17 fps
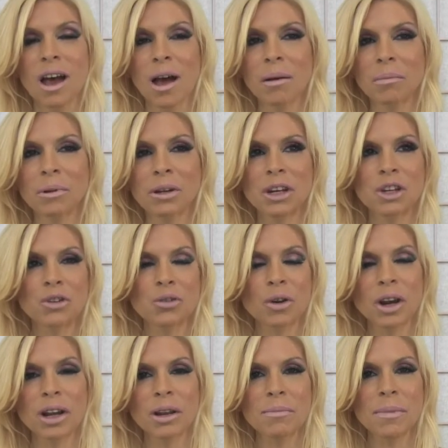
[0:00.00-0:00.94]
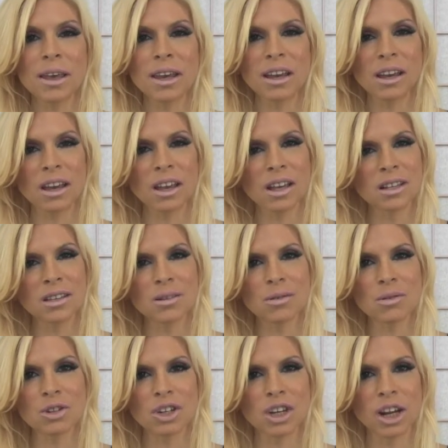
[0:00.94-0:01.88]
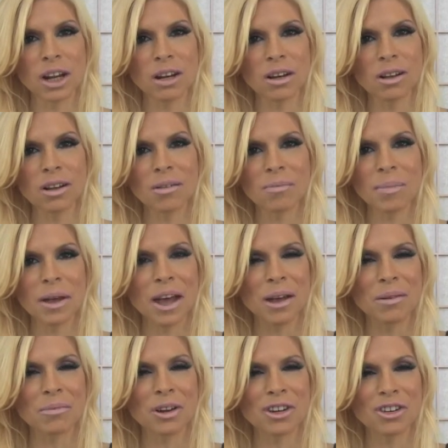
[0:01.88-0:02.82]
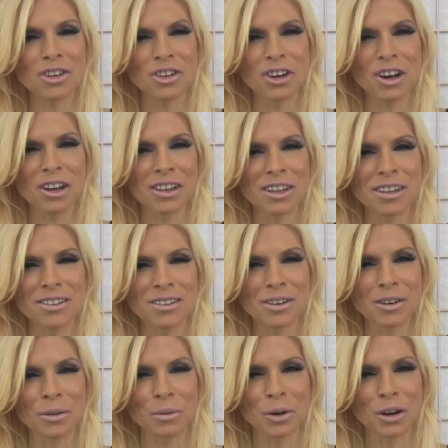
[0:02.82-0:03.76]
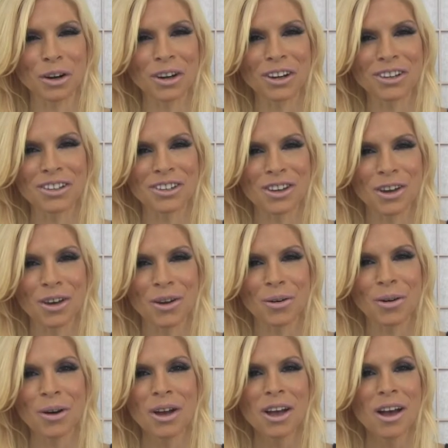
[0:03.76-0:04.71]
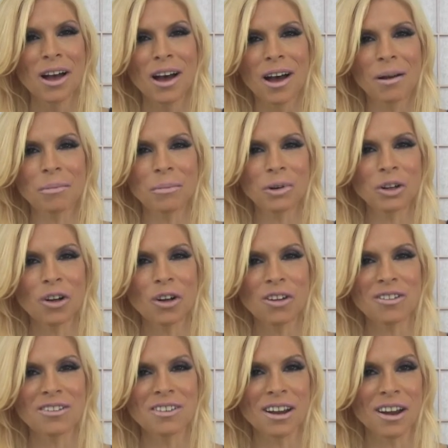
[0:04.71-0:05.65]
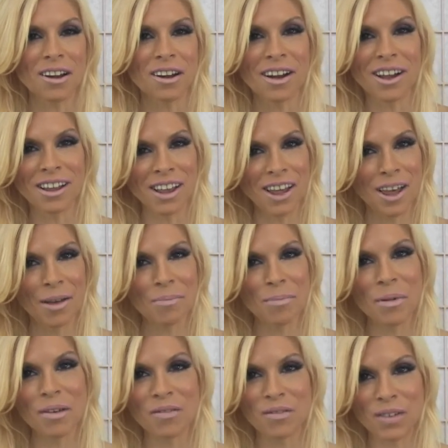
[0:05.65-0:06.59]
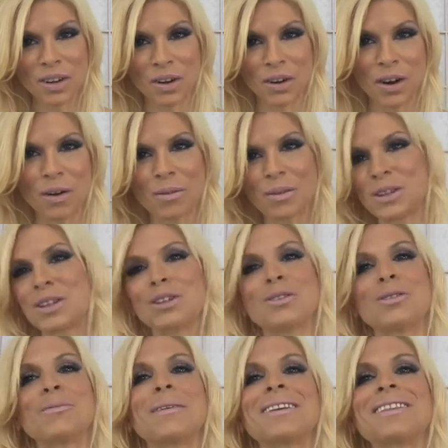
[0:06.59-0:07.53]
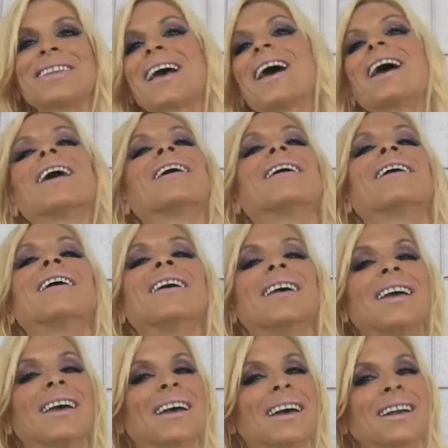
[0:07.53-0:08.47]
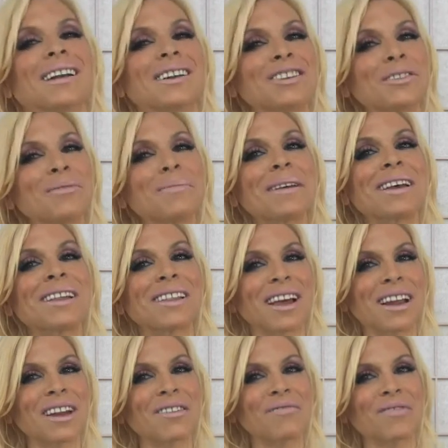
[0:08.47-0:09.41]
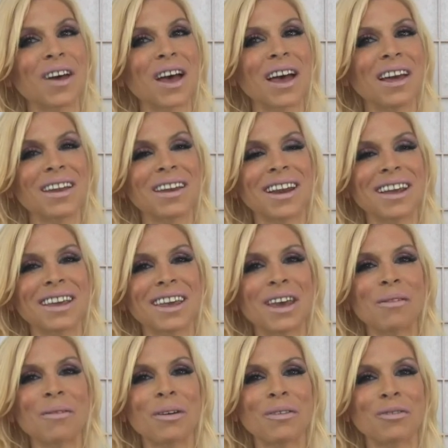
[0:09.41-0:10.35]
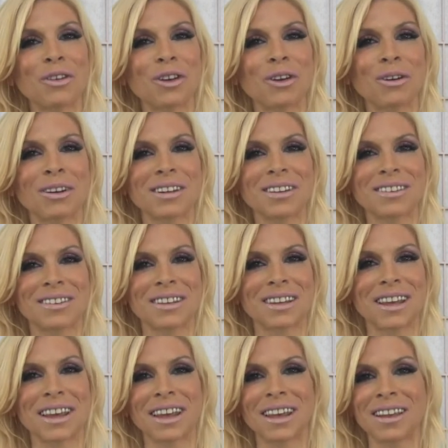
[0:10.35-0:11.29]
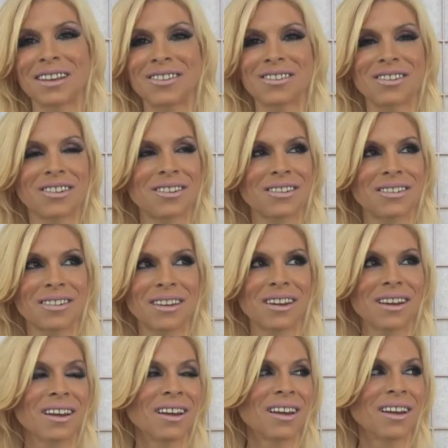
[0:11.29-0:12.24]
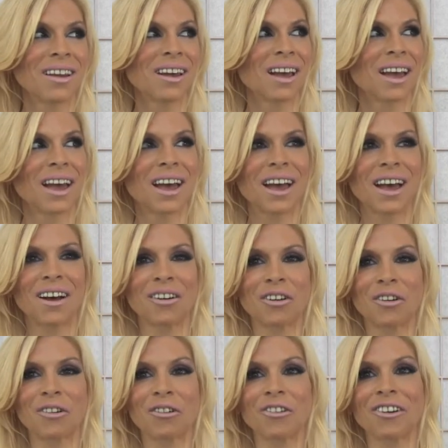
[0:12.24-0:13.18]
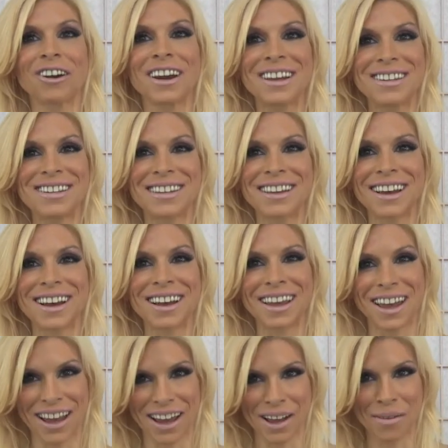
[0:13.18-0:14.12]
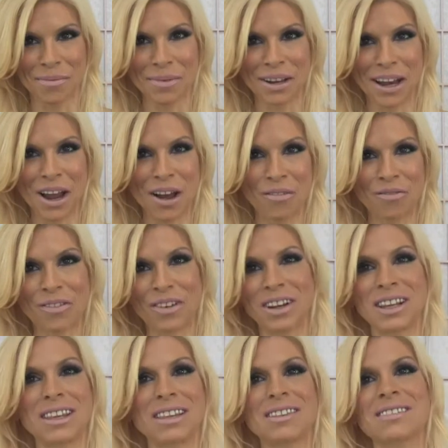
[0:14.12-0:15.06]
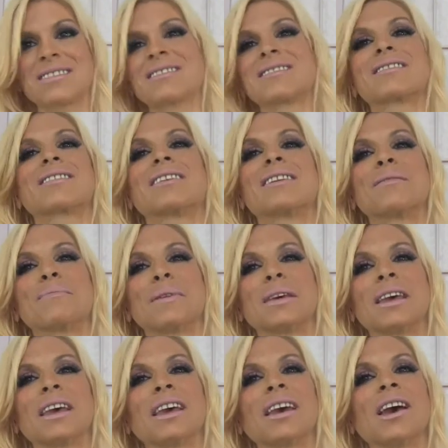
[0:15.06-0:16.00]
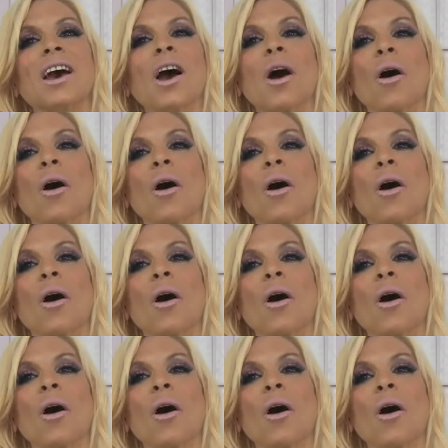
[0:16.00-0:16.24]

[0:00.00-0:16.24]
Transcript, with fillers: I'm going to try to make its own channel, but I'm not sure how that's going to work. So I'm going to call Stylehaul up and figure out what to do about that. And it should be a lot of fun. I can't wait for you all to see just how crazy I am and how funny this is going to be.